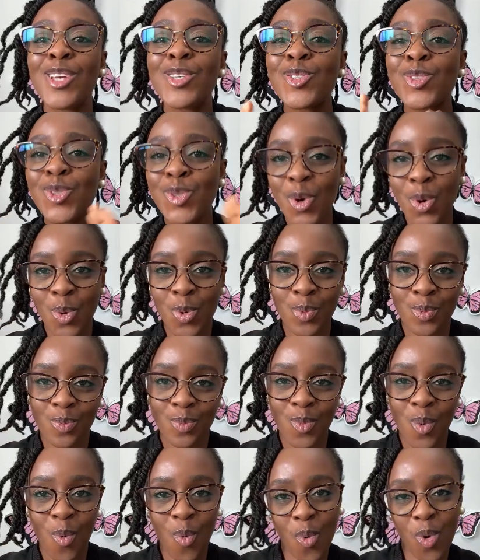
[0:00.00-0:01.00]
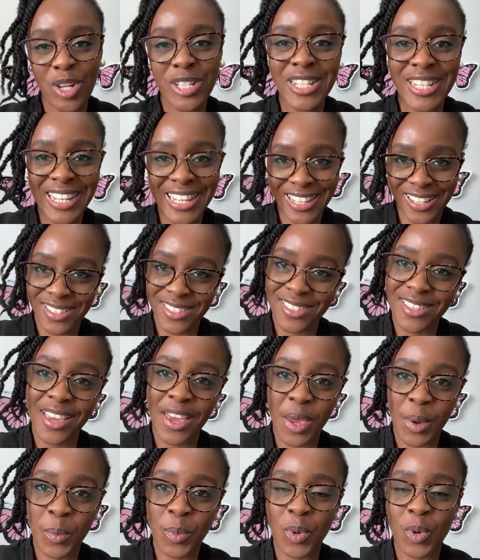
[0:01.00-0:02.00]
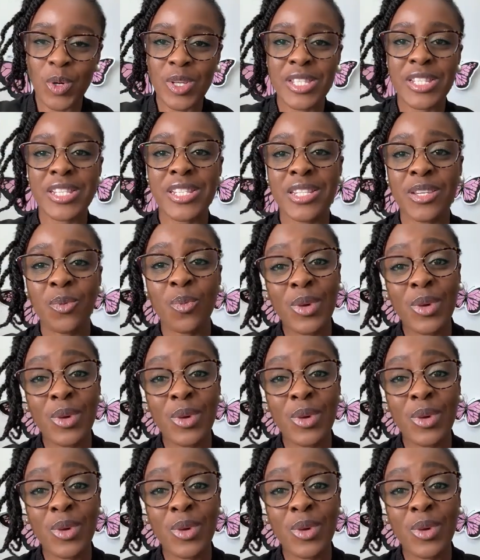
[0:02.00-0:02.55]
So, what is hair porosity?